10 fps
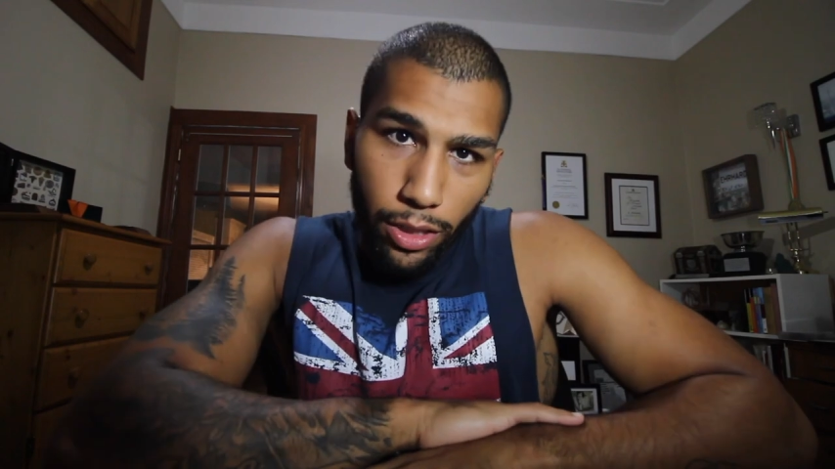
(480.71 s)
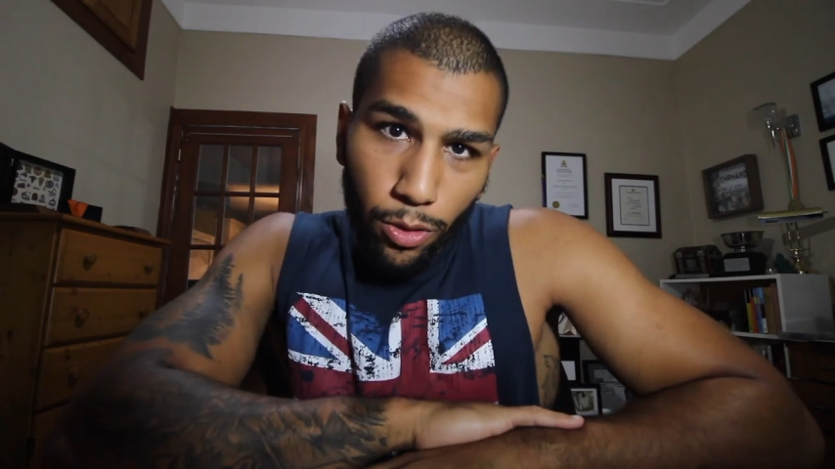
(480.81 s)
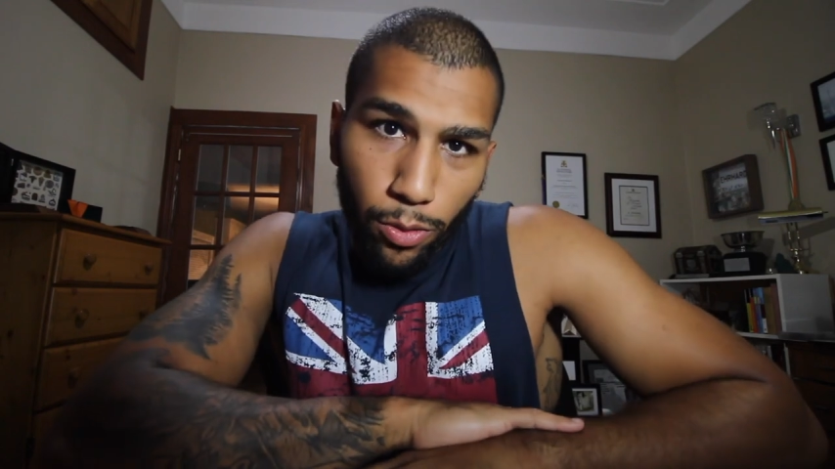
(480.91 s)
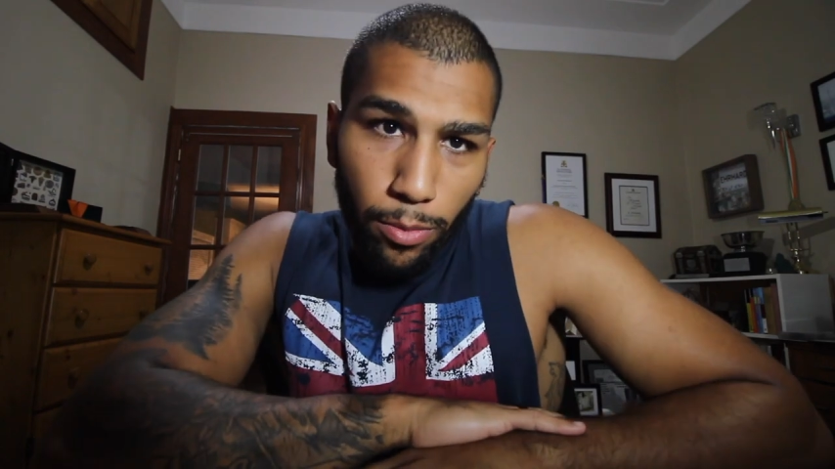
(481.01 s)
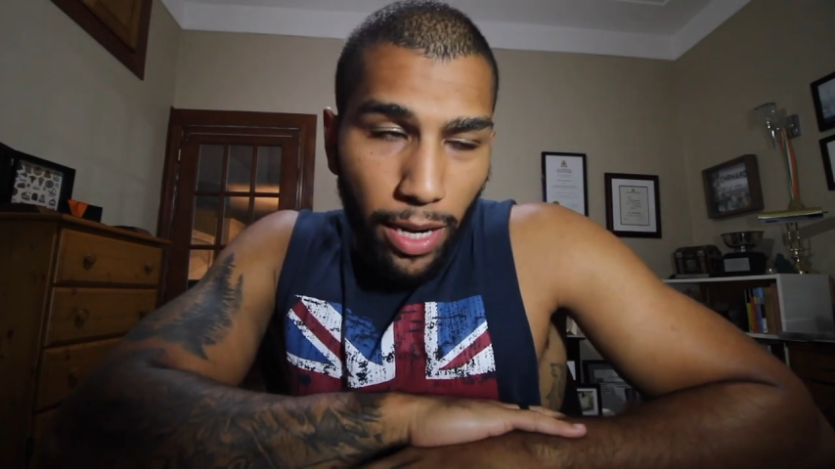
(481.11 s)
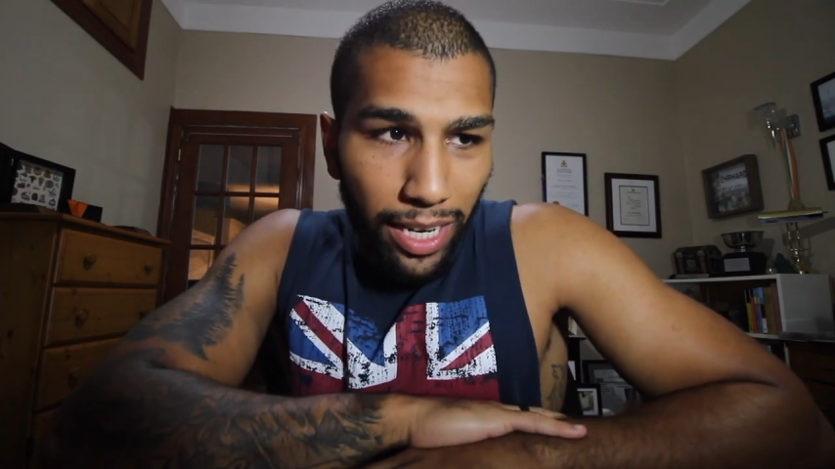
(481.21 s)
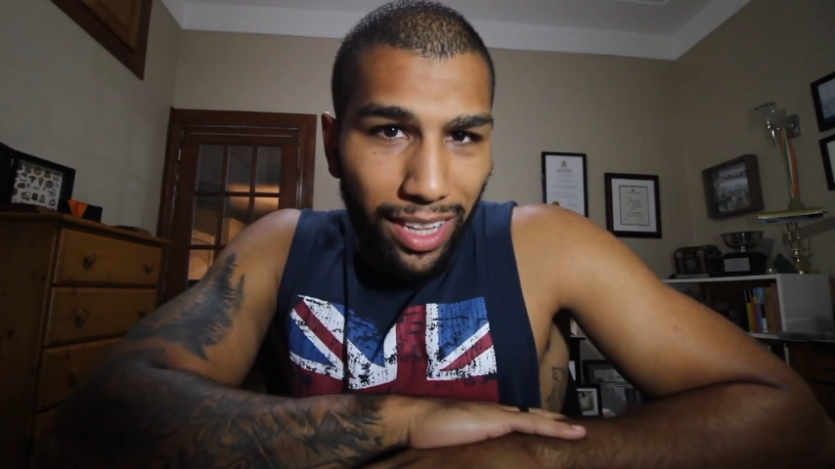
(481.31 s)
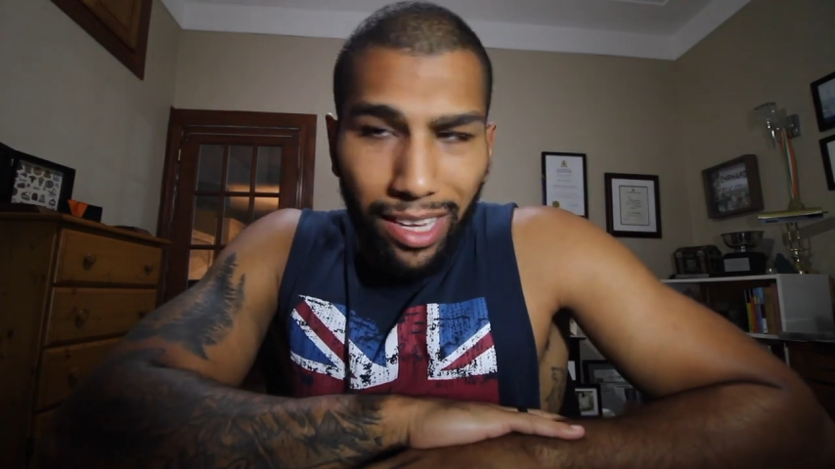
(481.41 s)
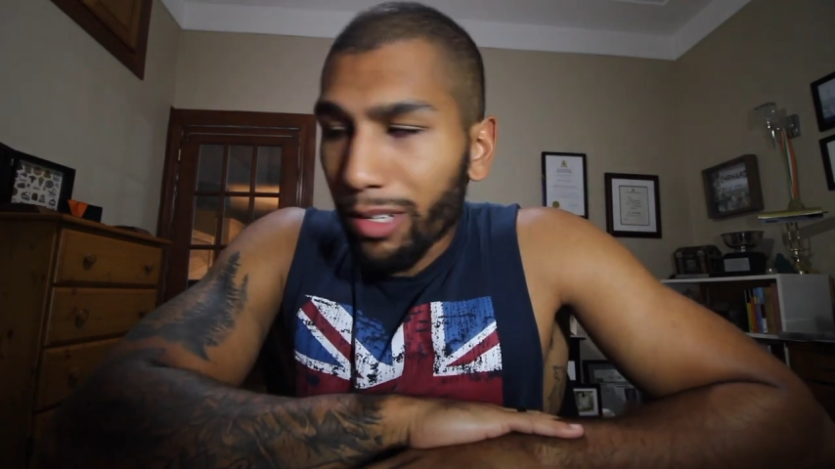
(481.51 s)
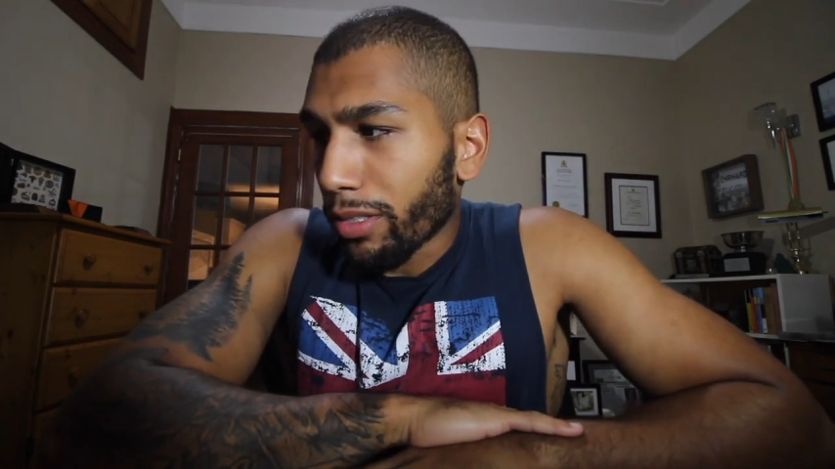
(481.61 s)
So we're back
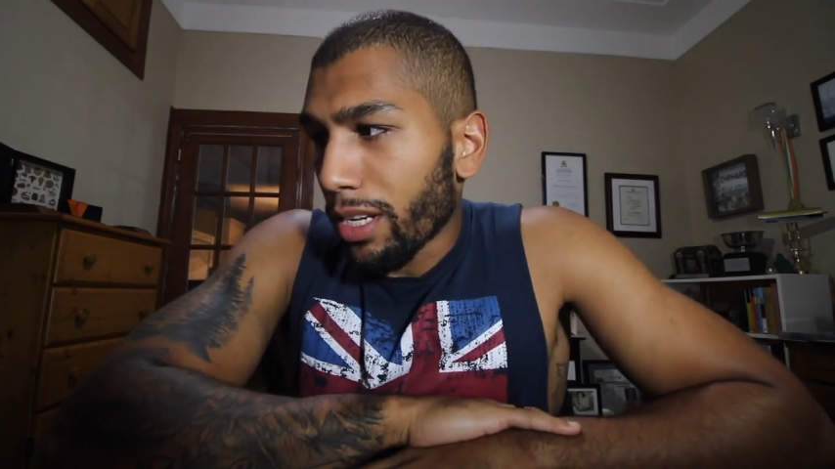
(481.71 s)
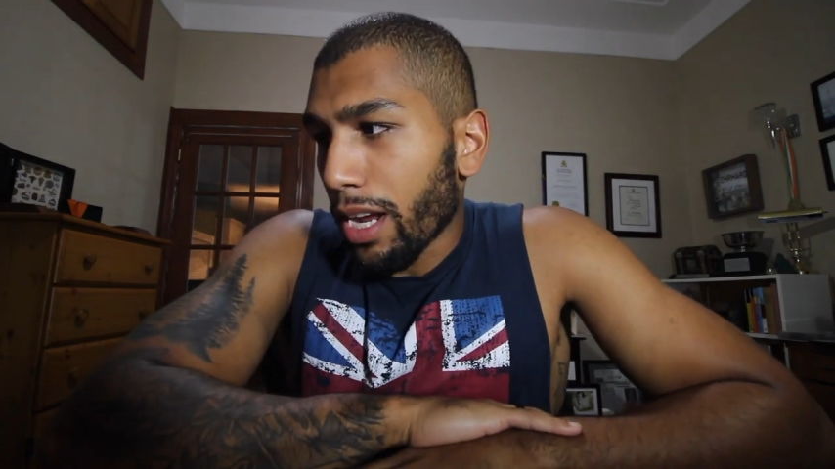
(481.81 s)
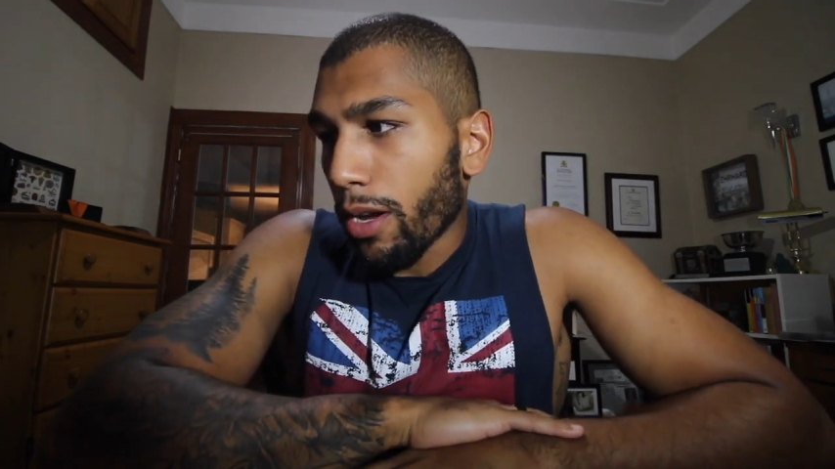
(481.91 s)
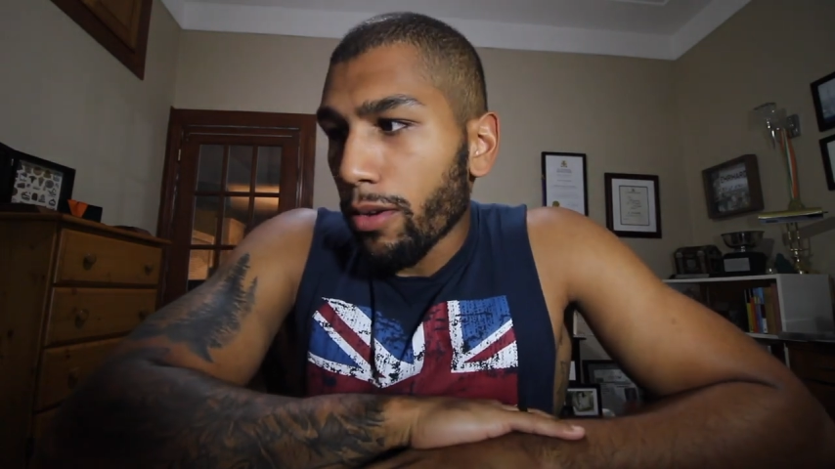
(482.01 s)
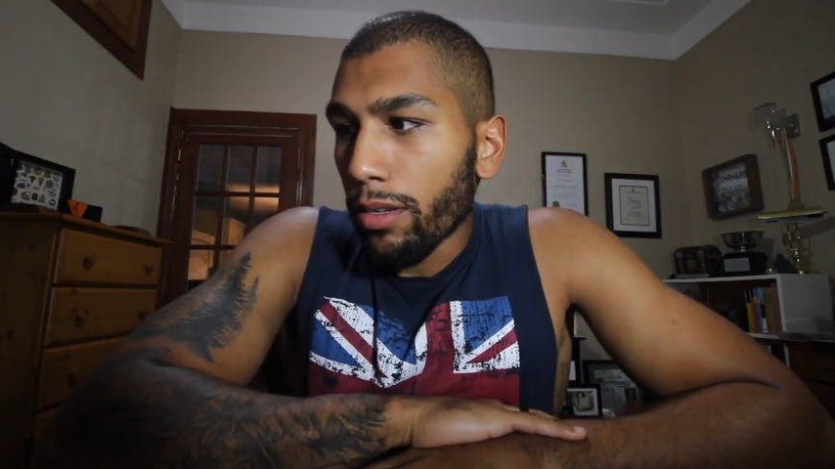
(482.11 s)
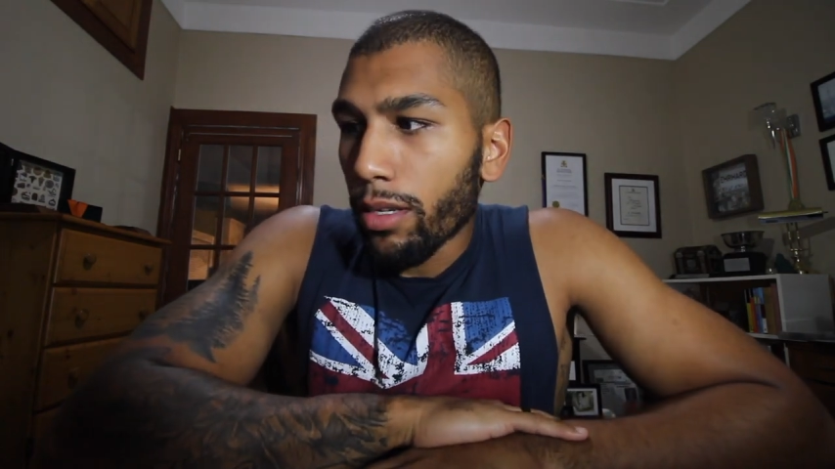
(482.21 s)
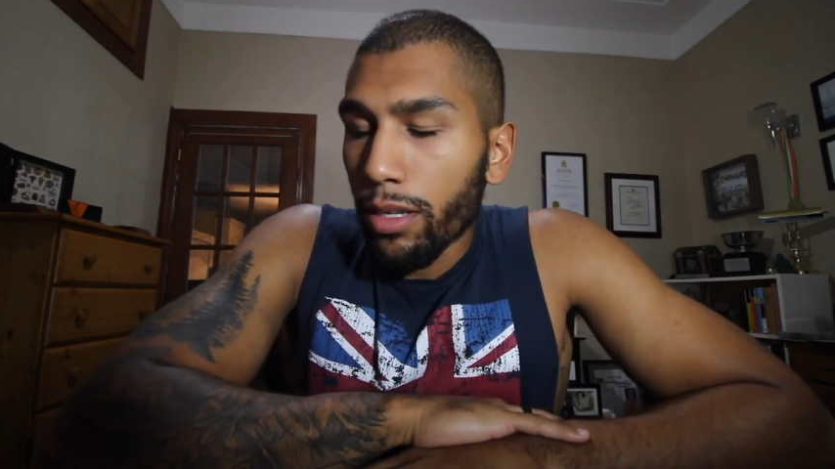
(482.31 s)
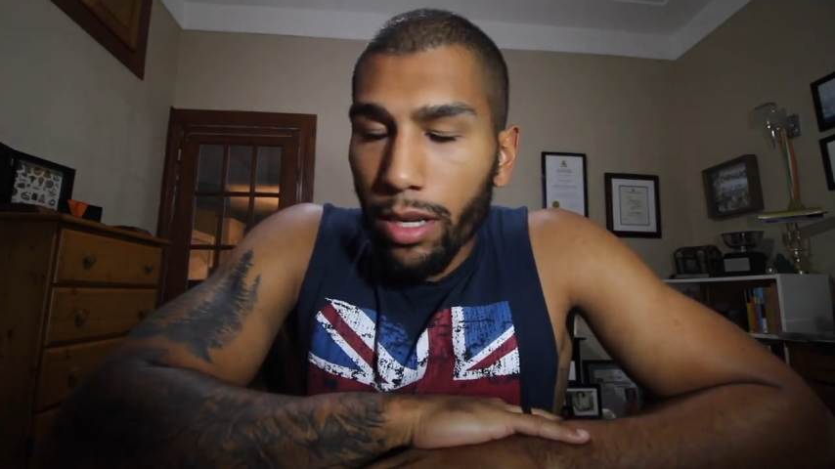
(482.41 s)
at the house now.